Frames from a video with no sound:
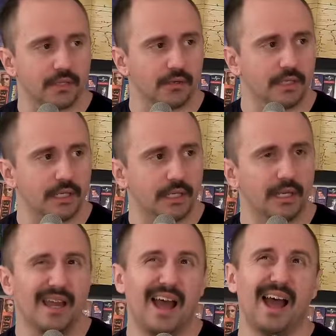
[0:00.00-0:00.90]
Return of the
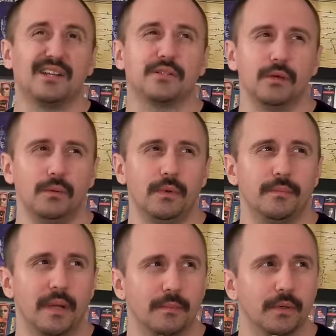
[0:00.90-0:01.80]
King. Yeah. I don't
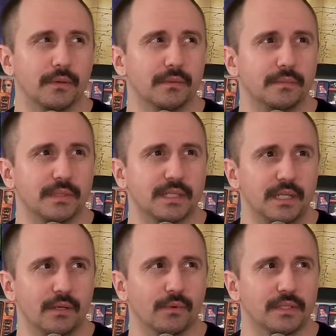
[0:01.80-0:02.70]
remember
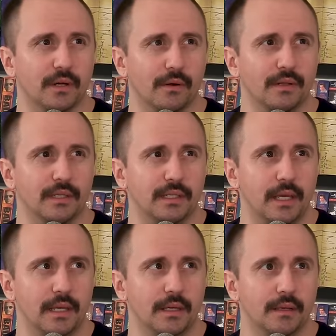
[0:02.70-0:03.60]
seeing Return of the
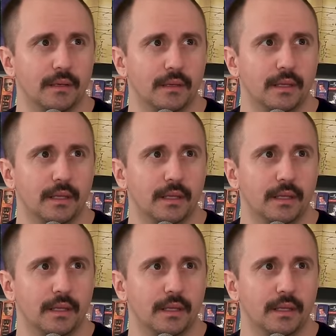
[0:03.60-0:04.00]
King...